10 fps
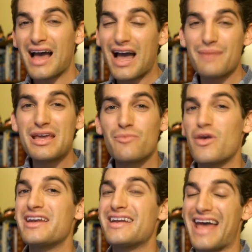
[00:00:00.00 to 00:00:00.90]
IBM
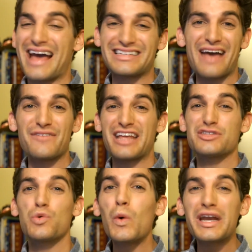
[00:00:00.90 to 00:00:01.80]
rated it as having a
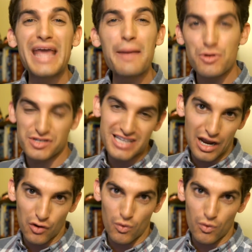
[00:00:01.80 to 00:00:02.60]
28%